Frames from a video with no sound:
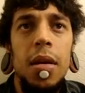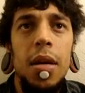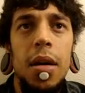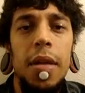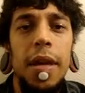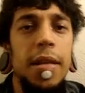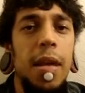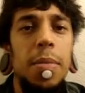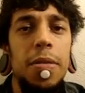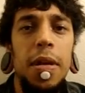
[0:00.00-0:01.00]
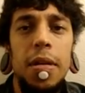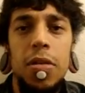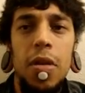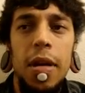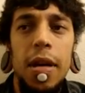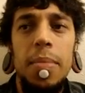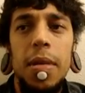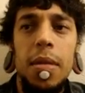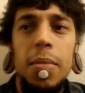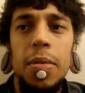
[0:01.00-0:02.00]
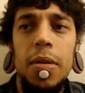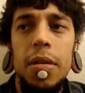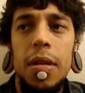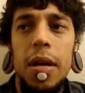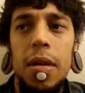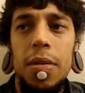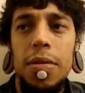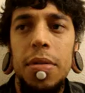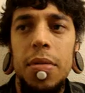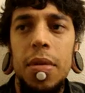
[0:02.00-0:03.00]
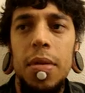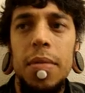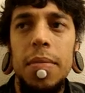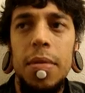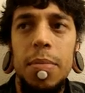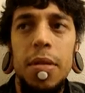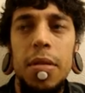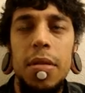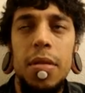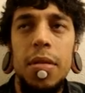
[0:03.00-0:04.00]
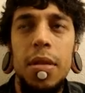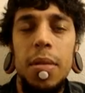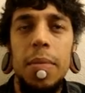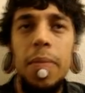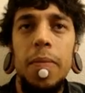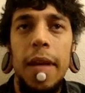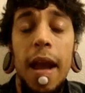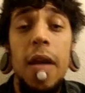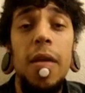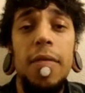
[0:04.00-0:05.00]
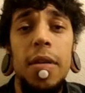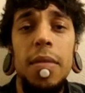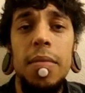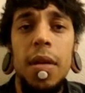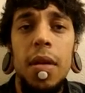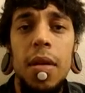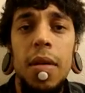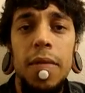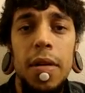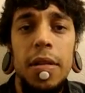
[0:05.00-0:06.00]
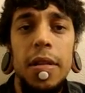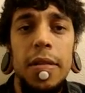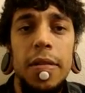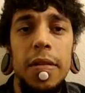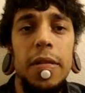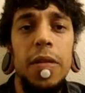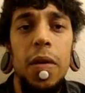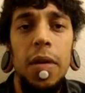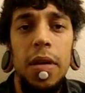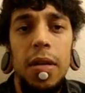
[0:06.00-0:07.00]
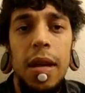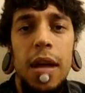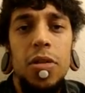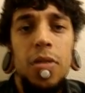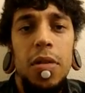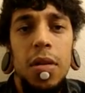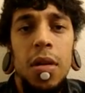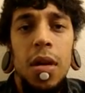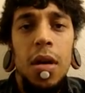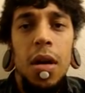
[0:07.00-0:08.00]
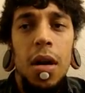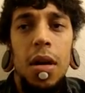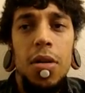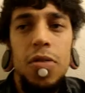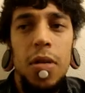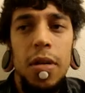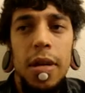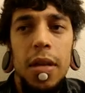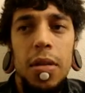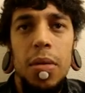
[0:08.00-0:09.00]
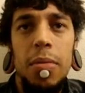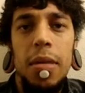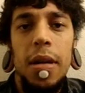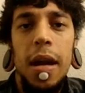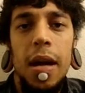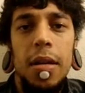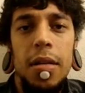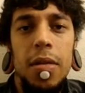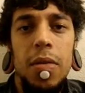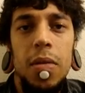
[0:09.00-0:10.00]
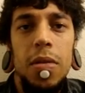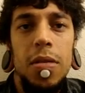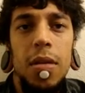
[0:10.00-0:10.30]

that type of thing. So I kept it in pretty good health, or took care of it fairly decently. So it actually shrunk down a little bit, and it was,